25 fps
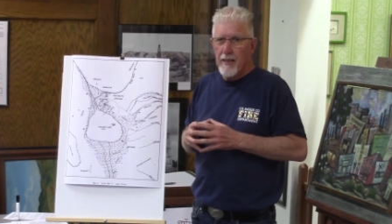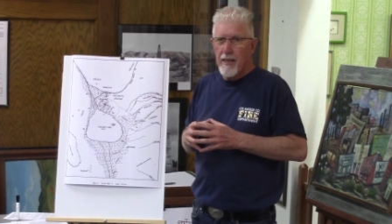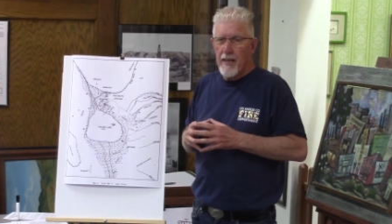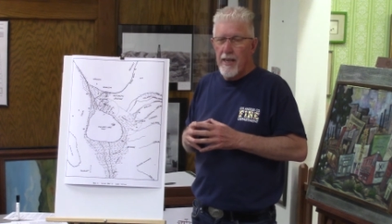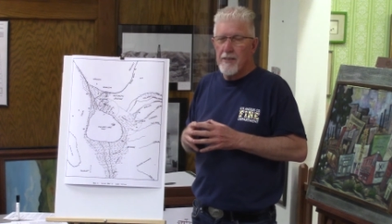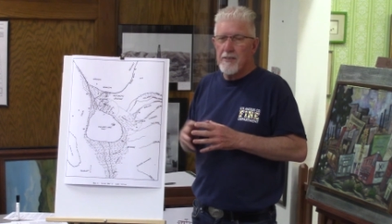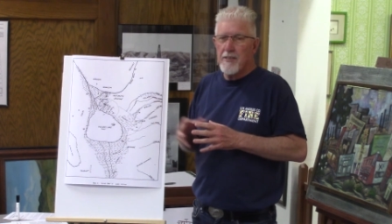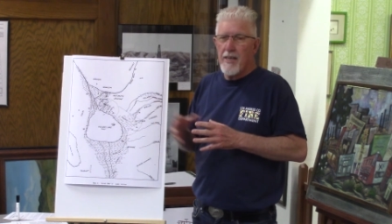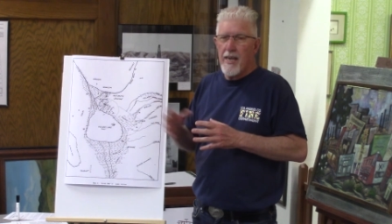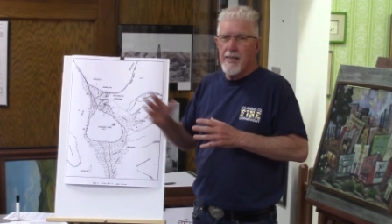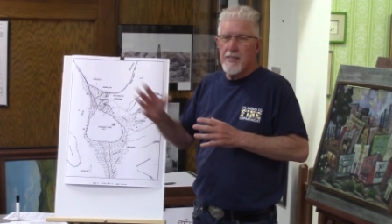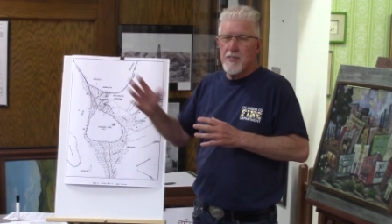
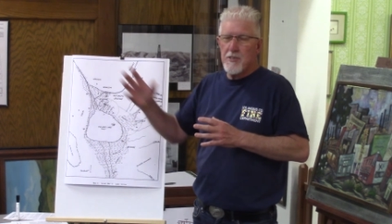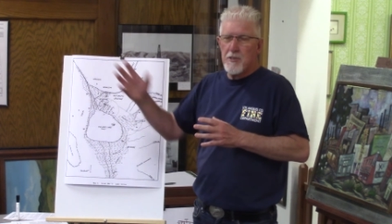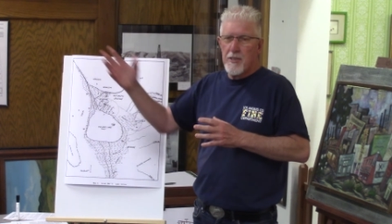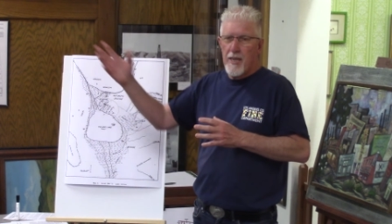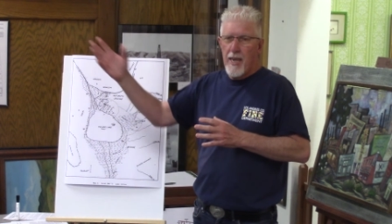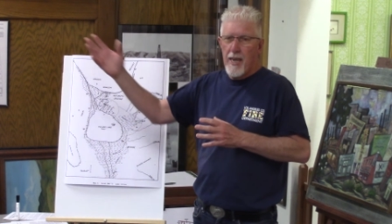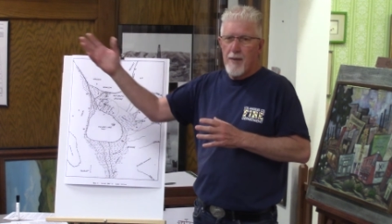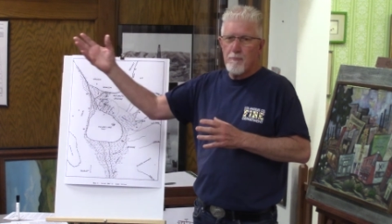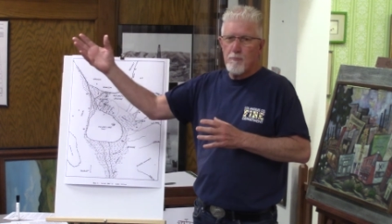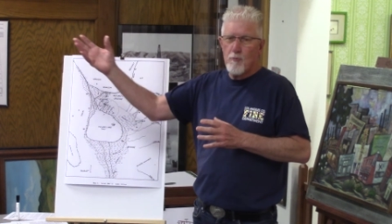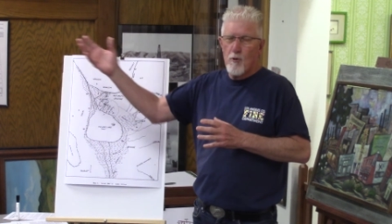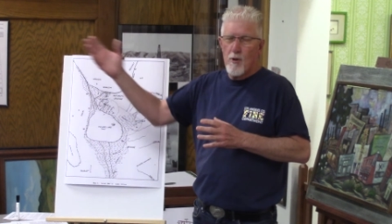and they
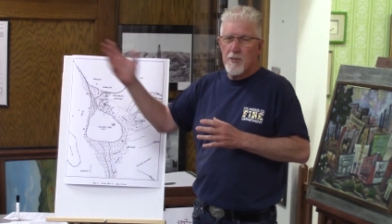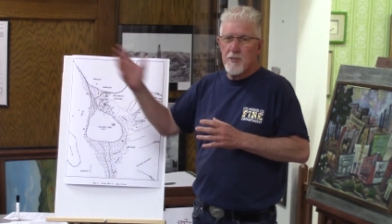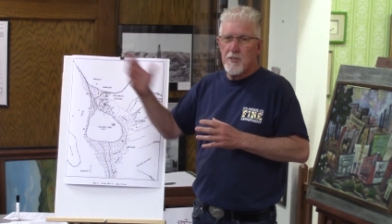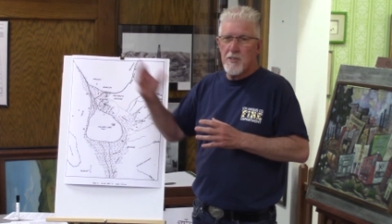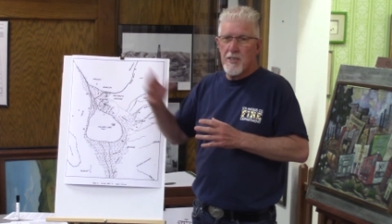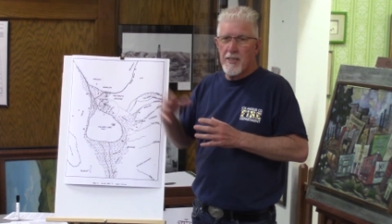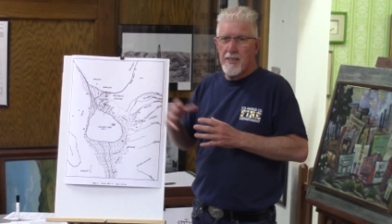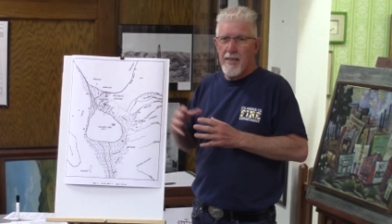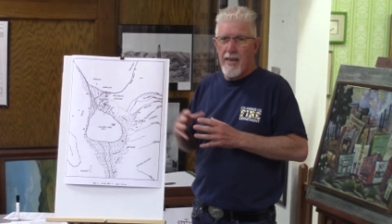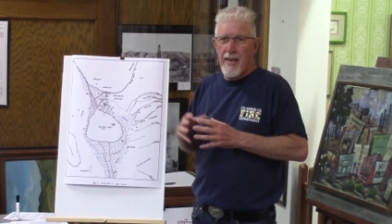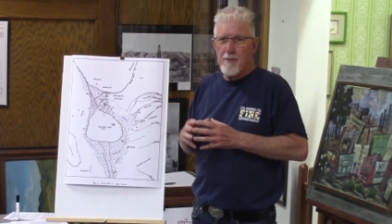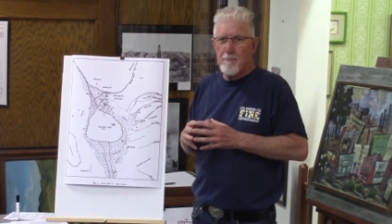escaped once
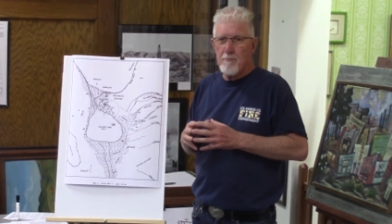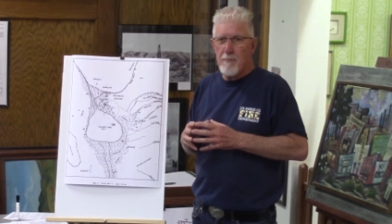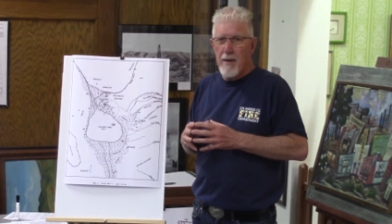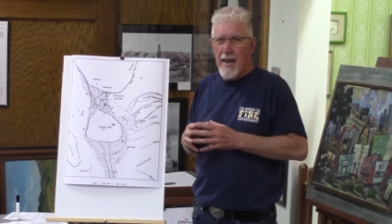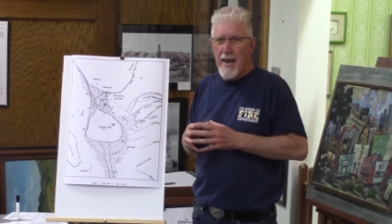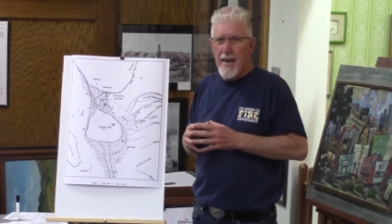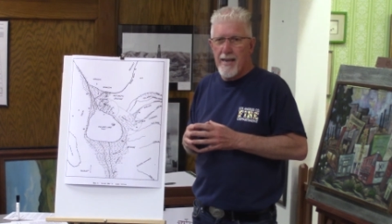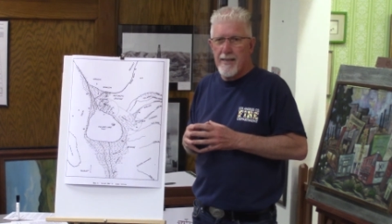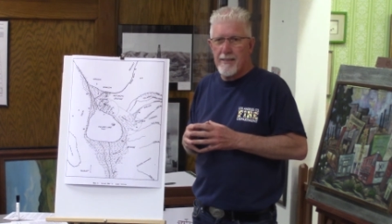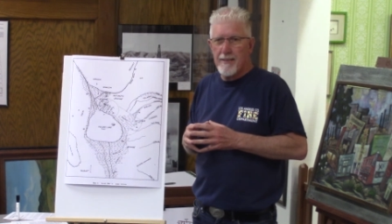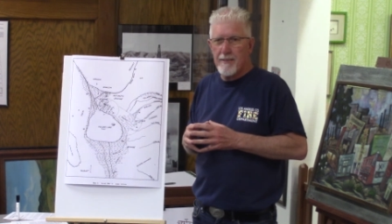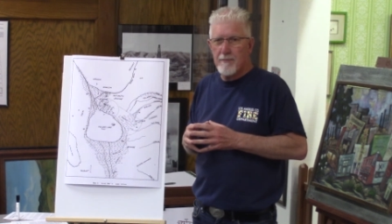and came back.